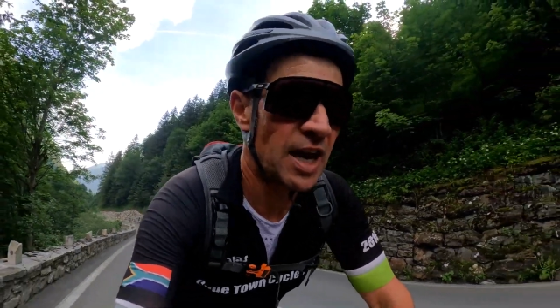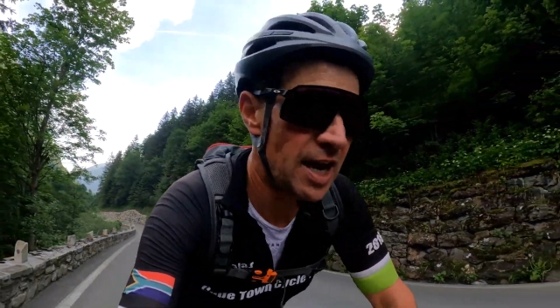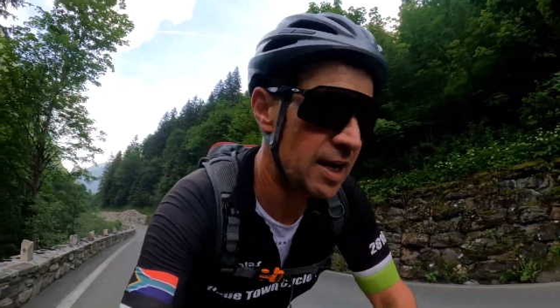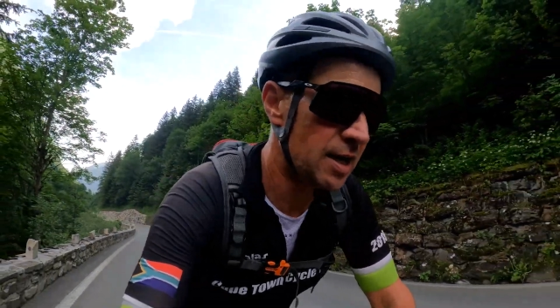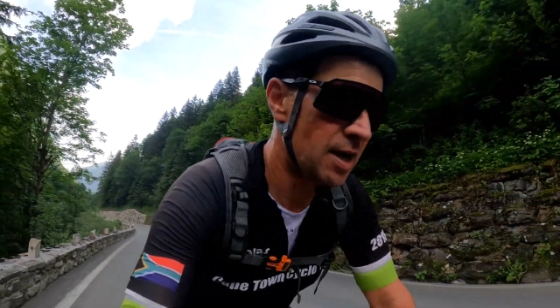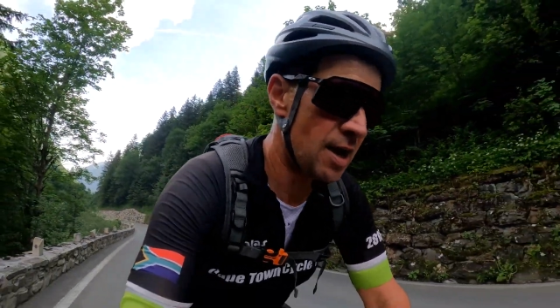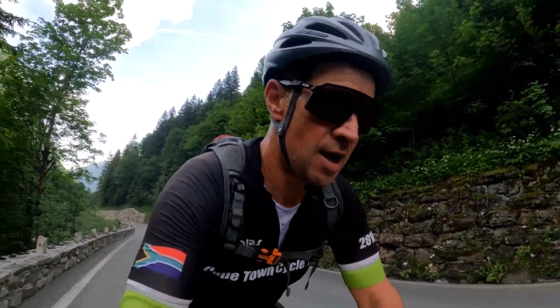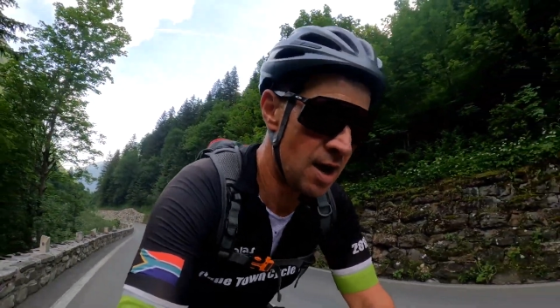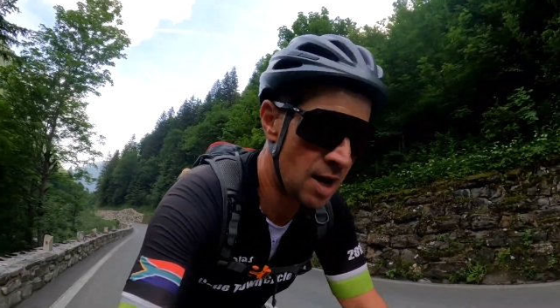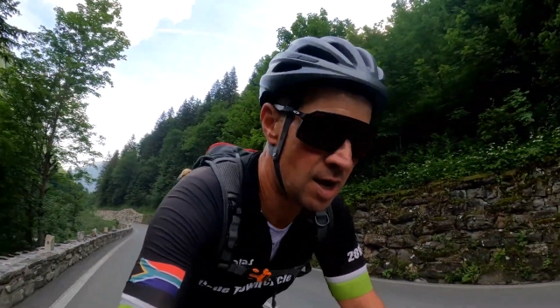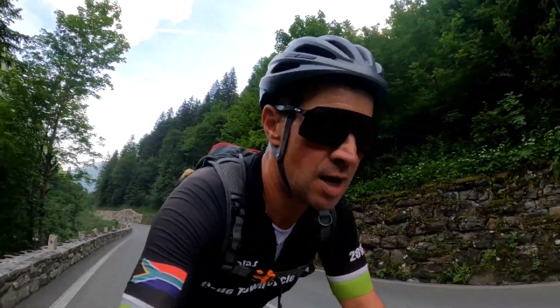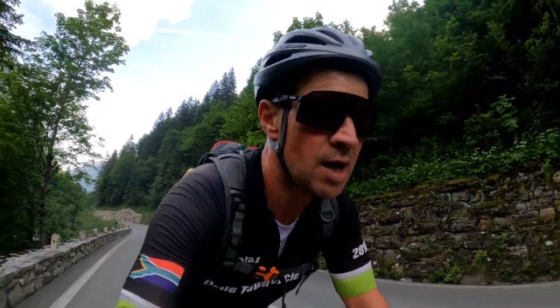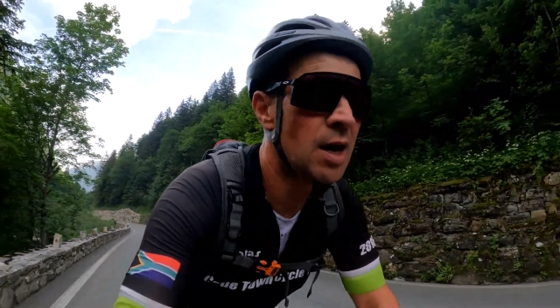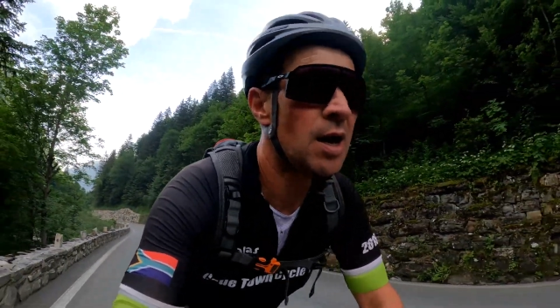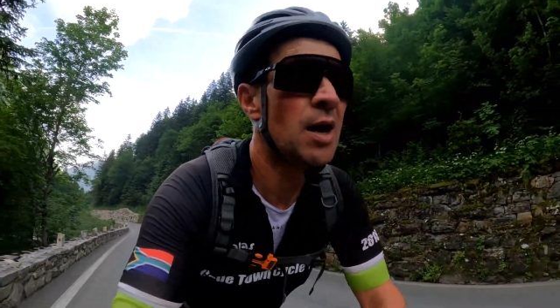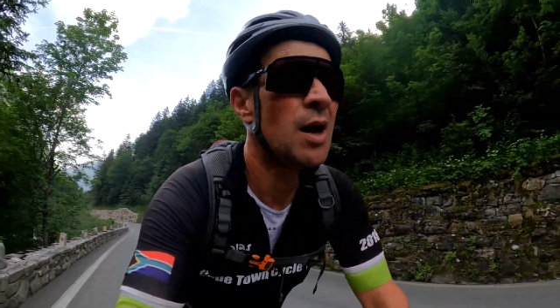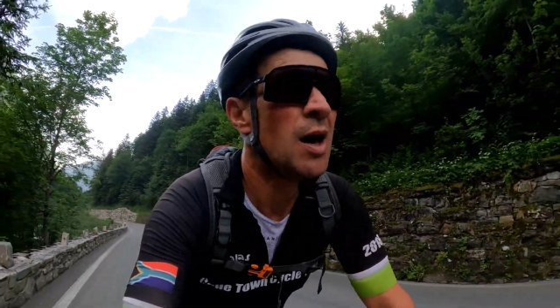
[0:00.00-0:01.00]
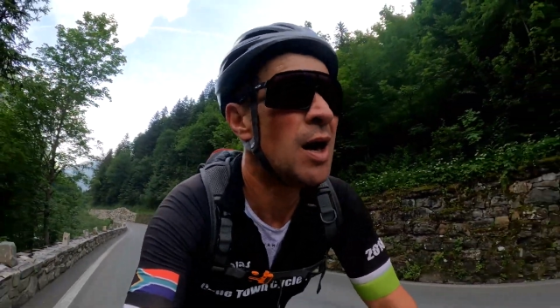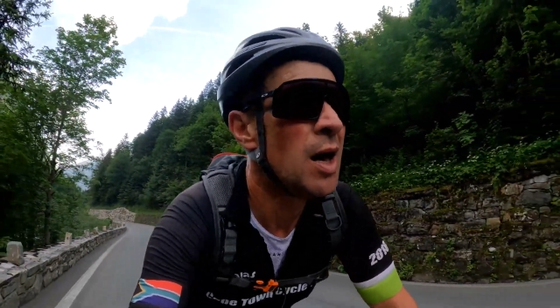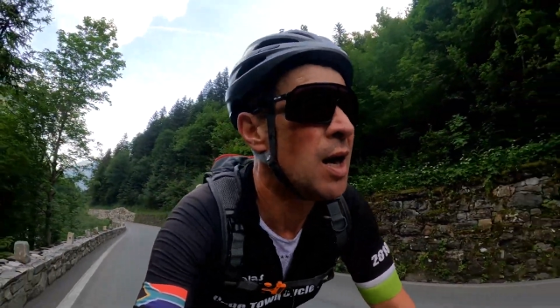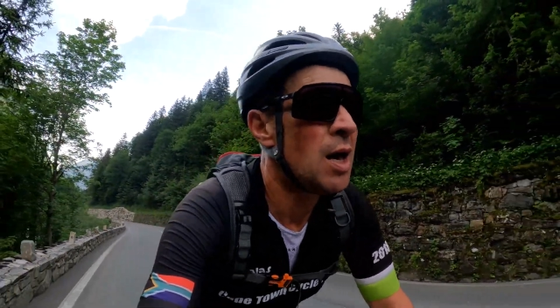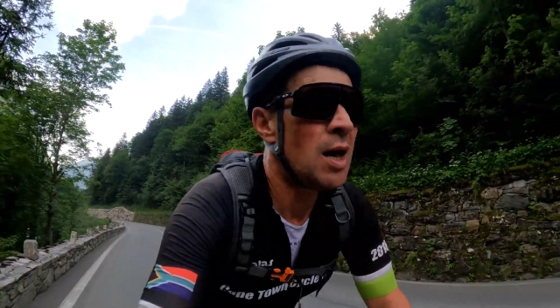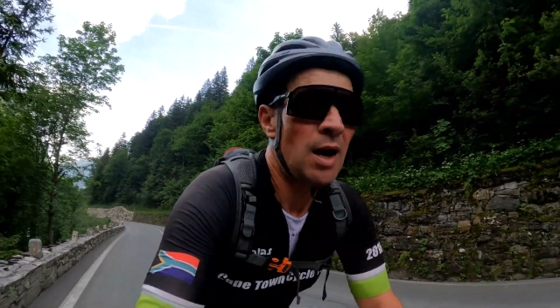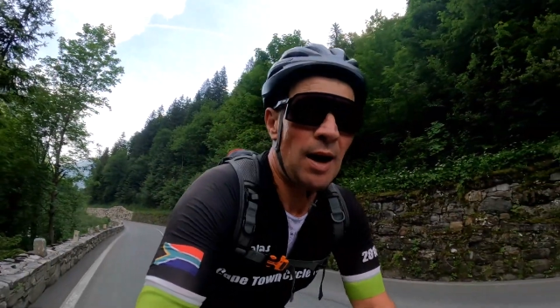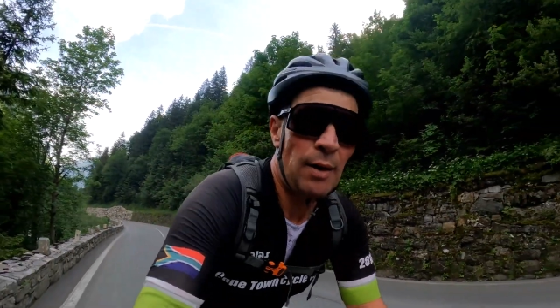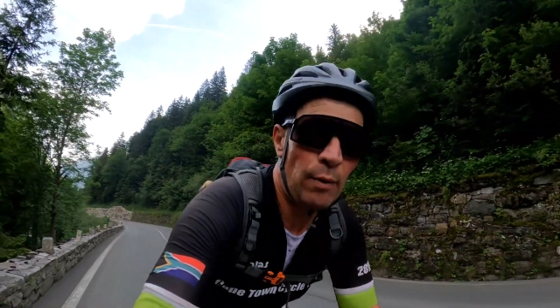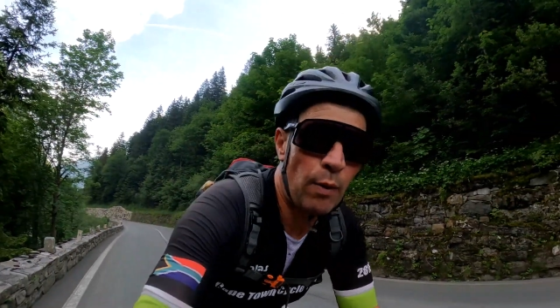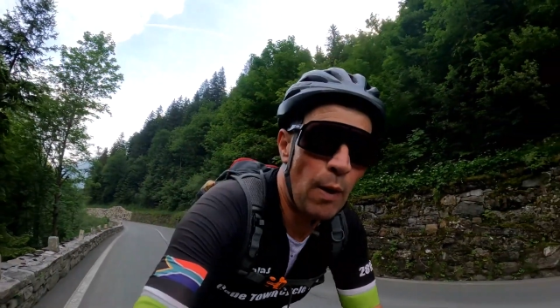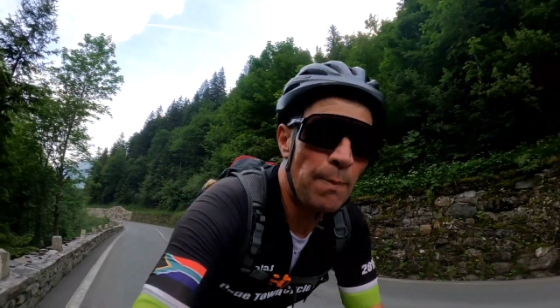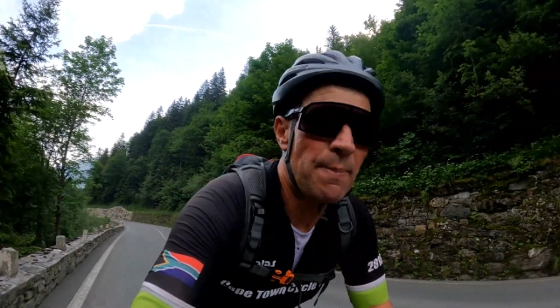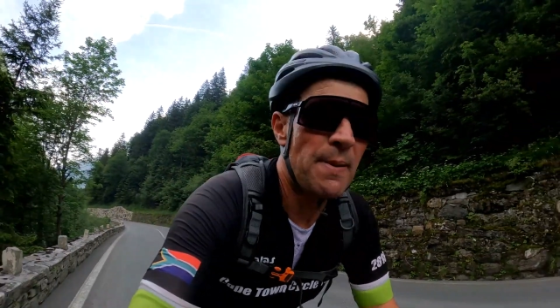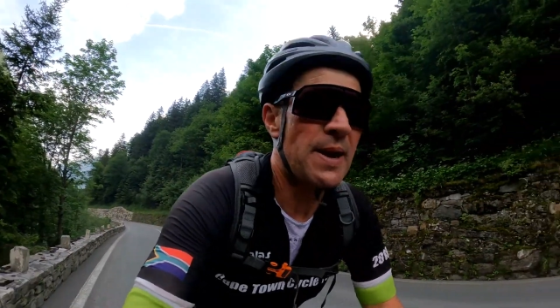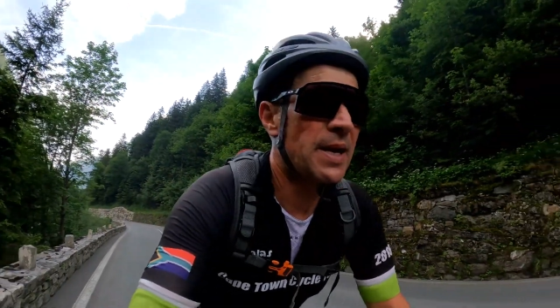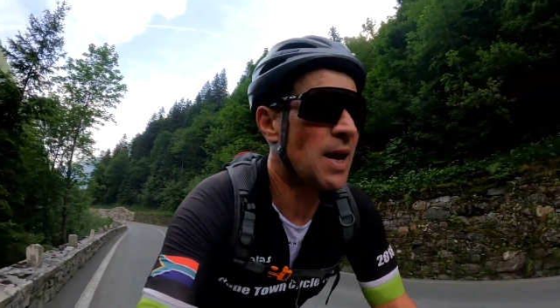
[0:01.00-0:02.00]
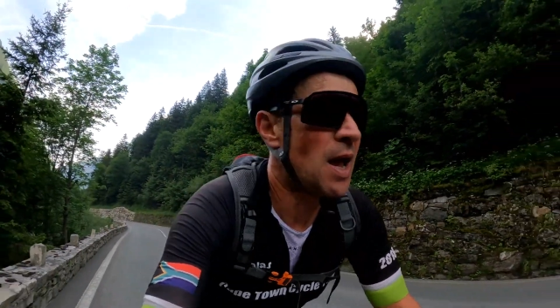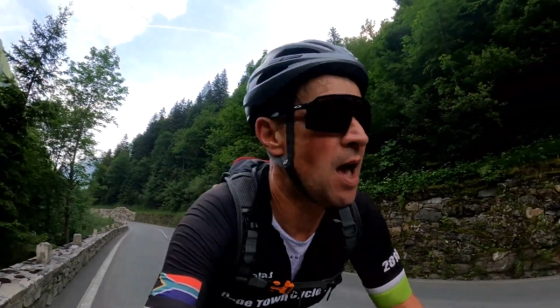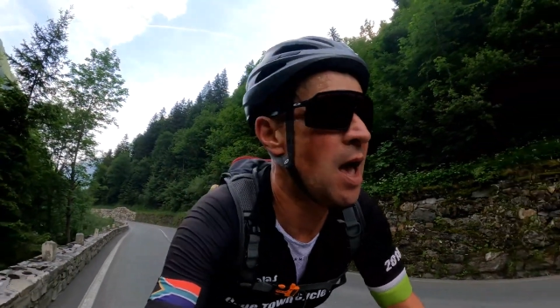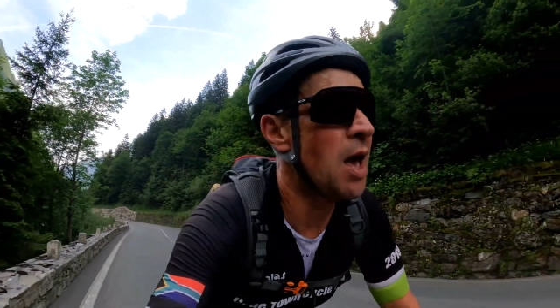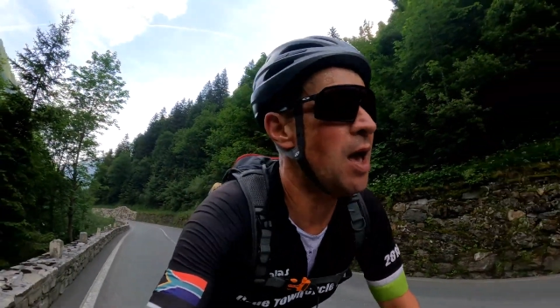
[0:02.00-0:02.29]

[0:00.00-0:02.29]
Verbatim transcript: gain a whopping